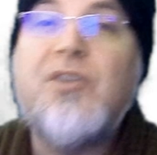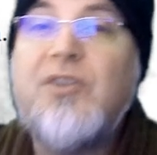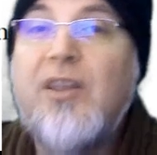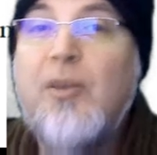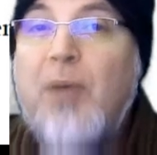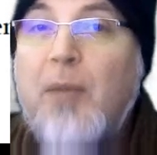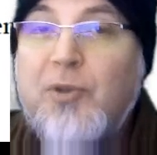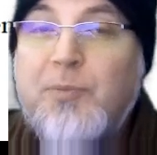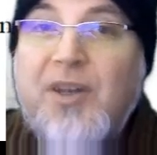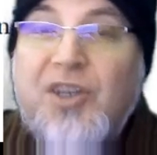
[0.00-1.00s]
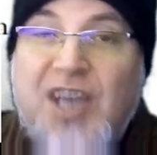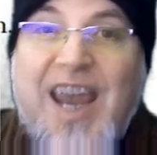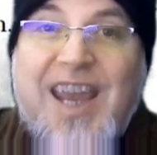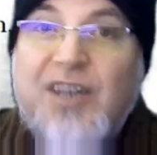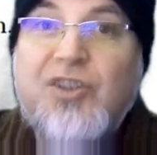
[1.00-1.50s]
to say the Bible's been
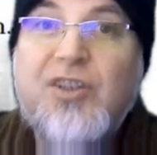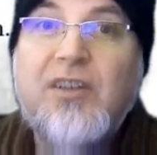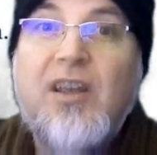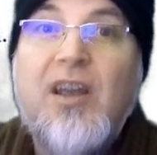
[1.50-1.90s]
changed,